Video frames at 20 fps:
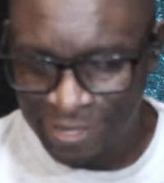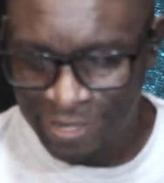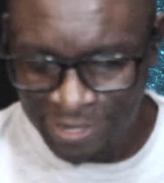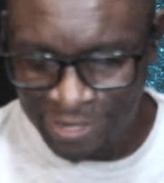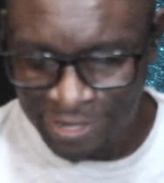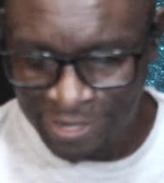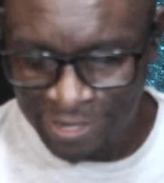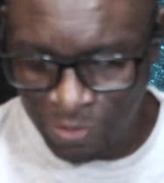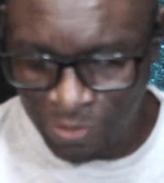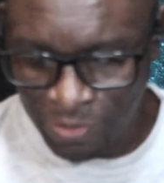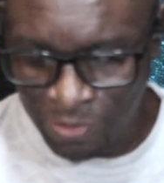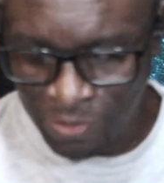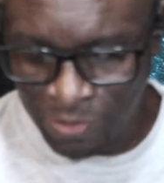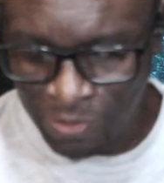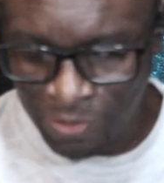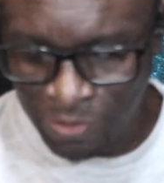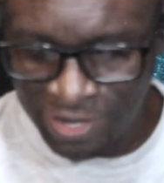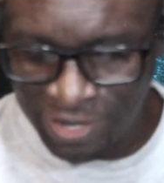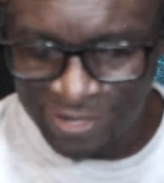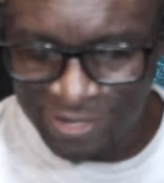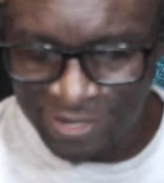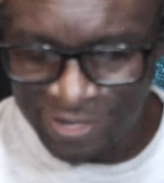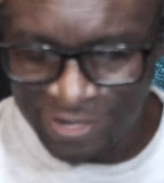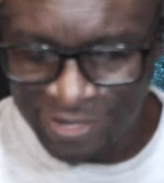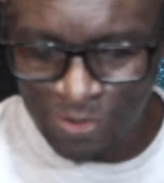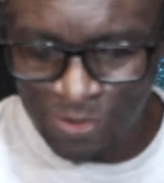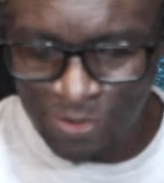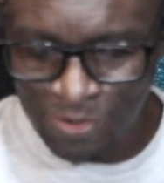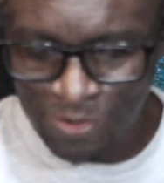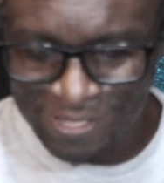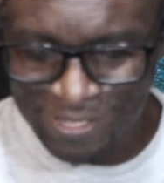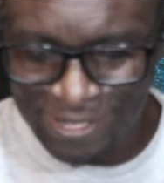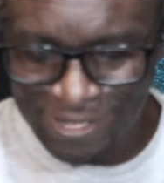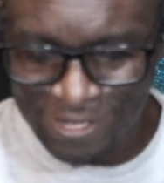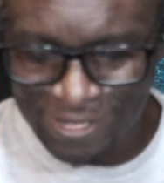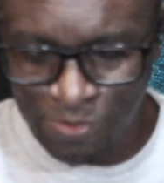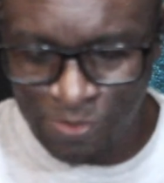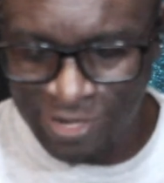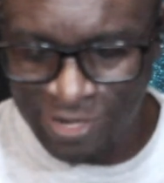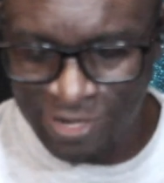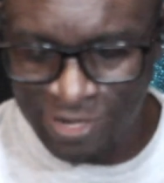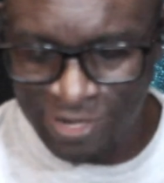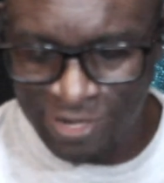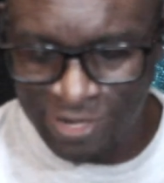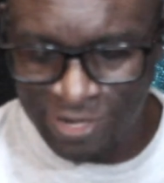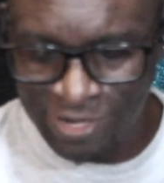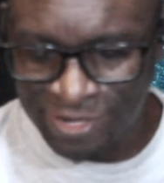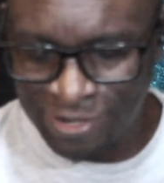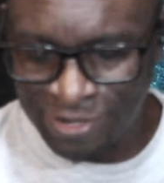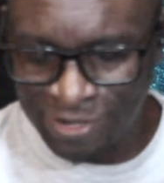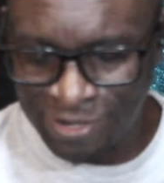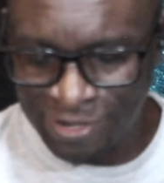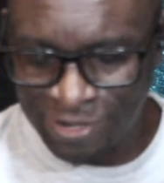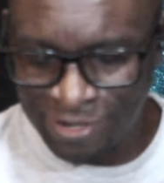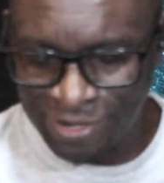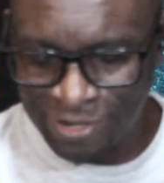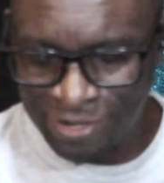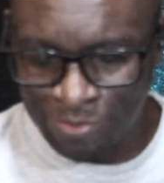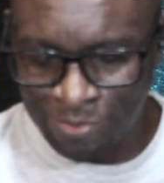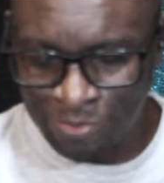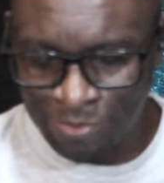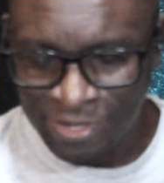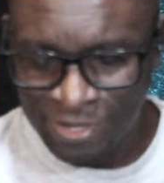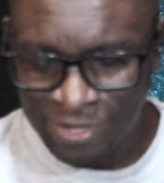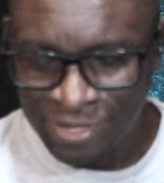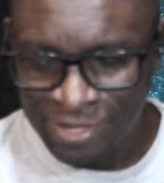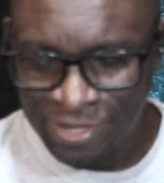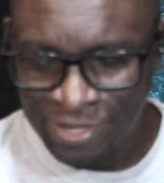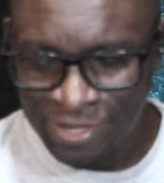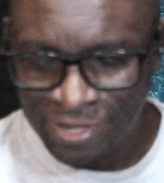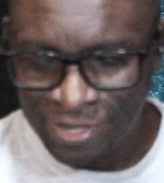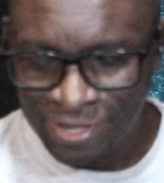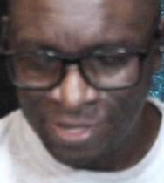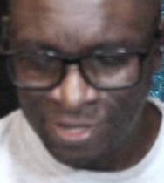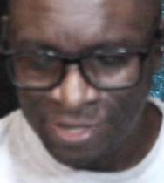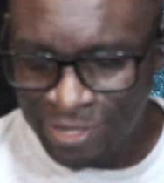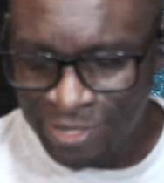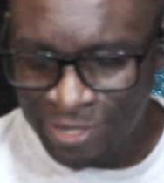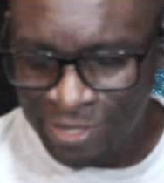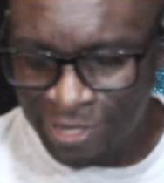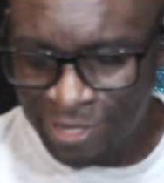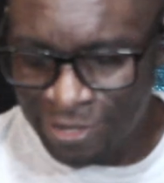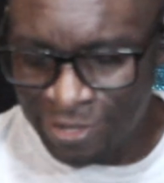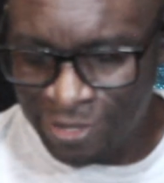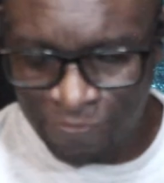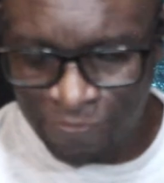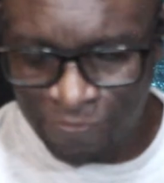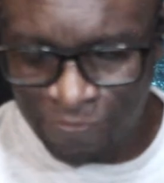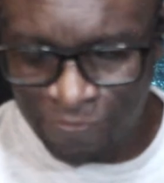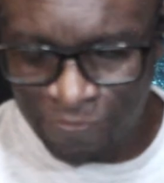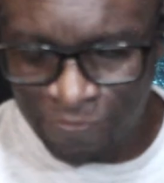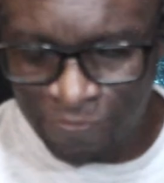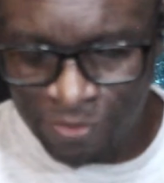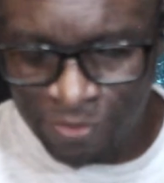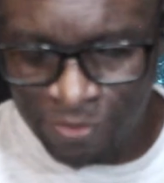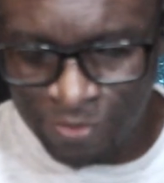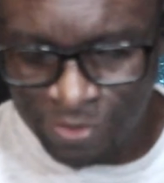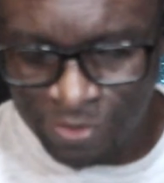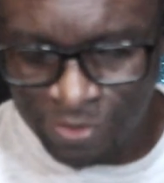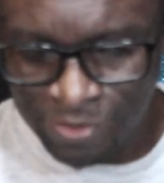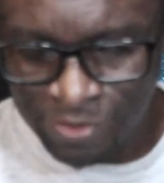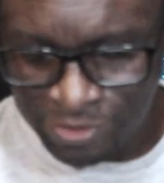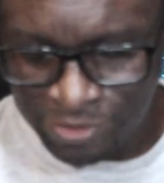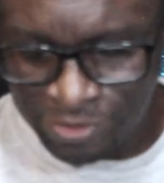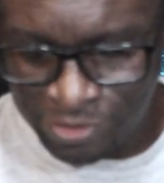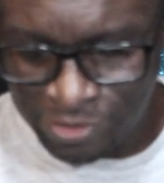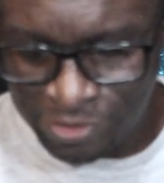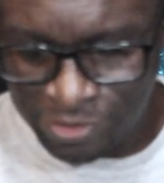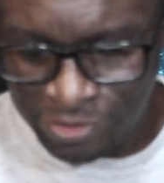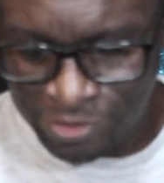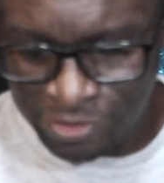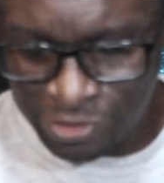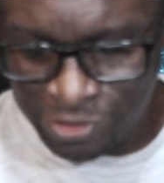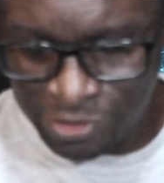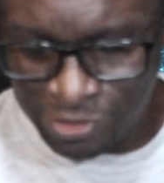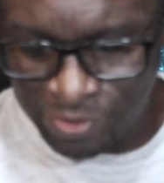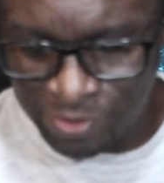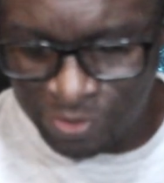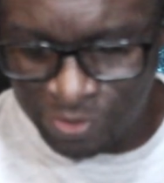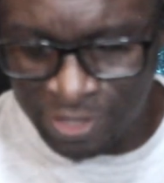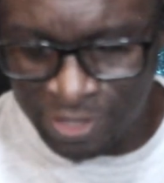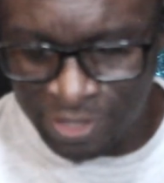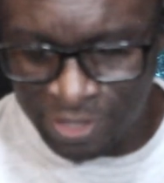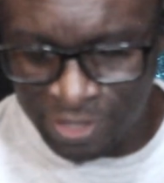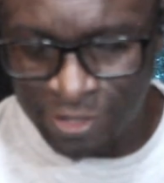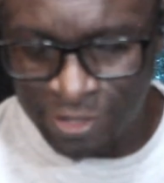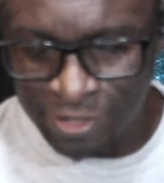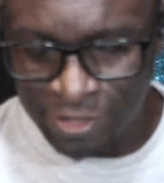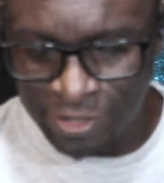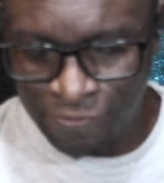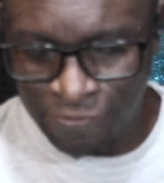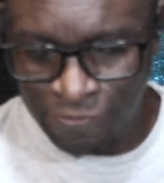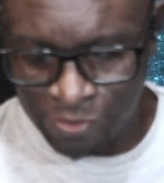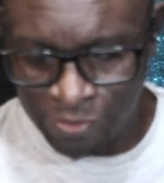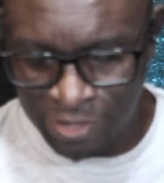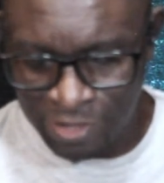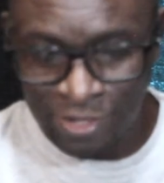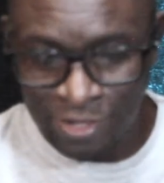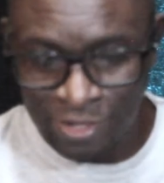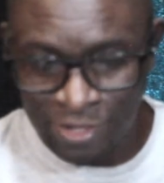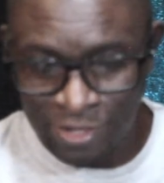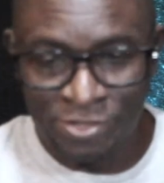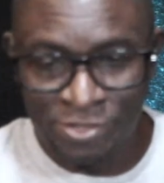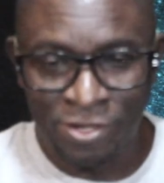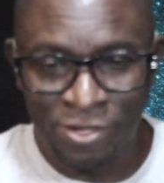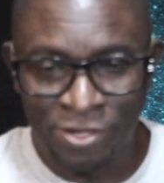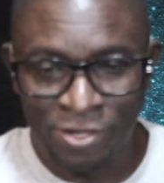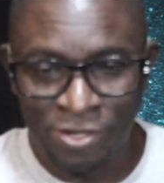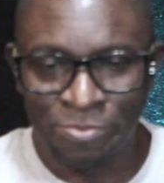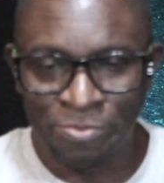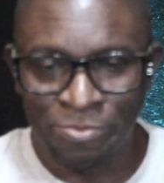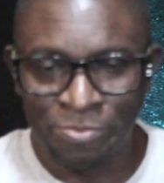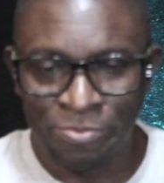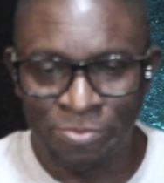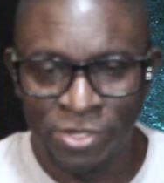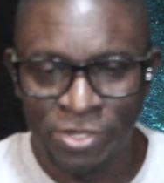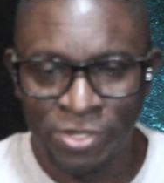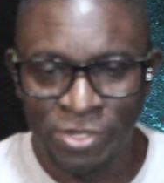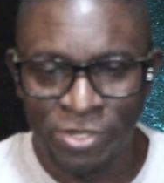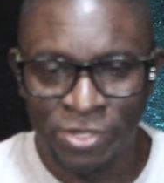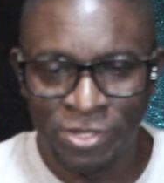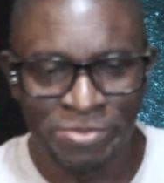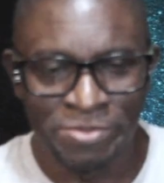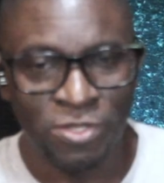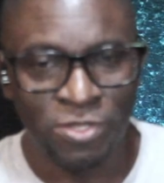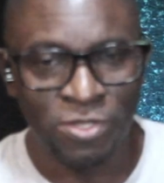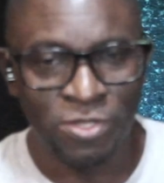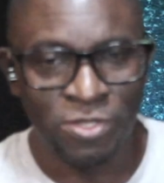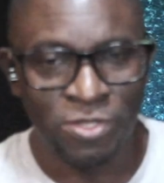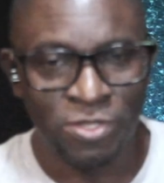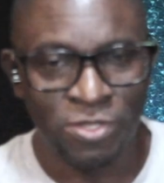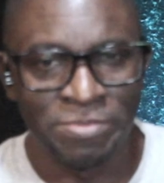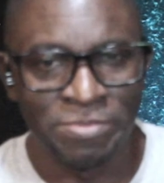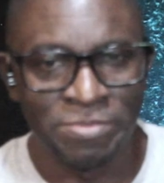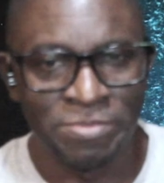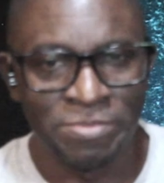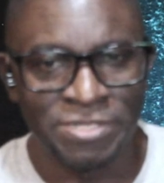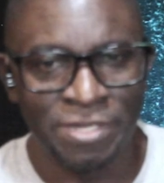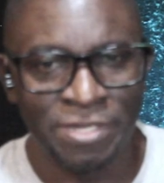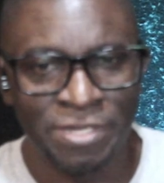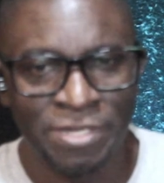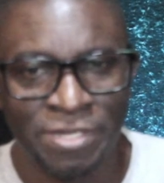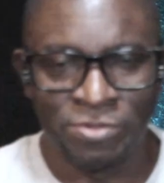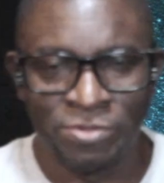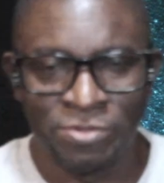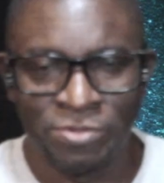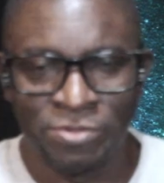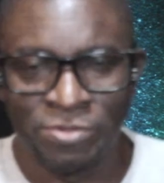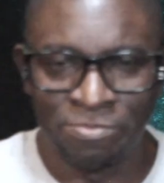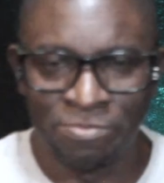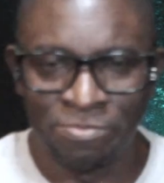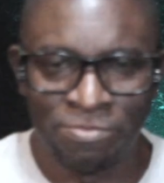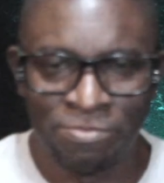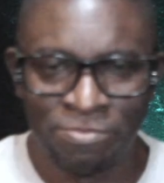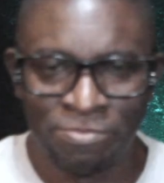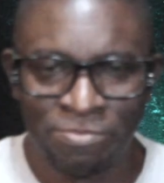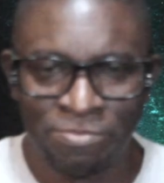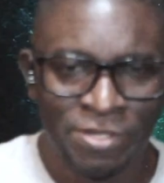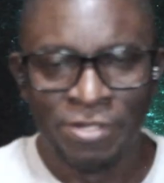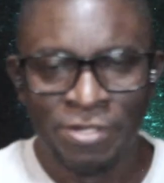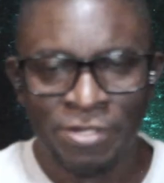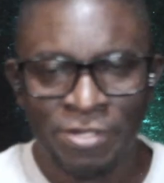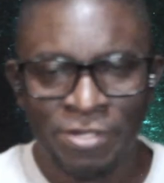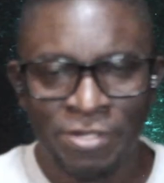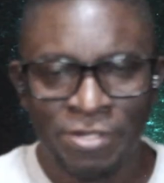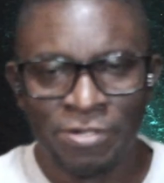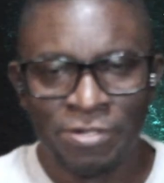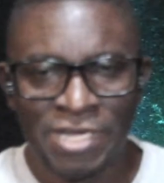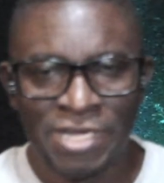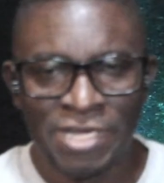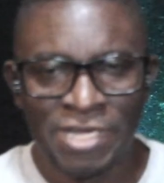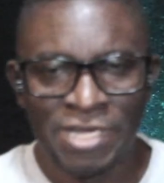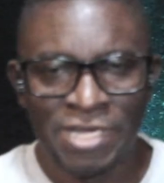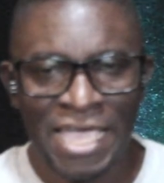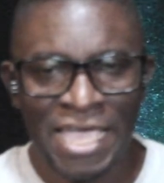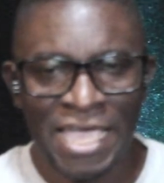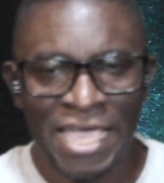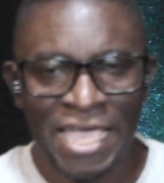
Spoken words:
Okay, so let's go ahead. If you're tuned in, if you're online, you can give me some thumbs up or some hats,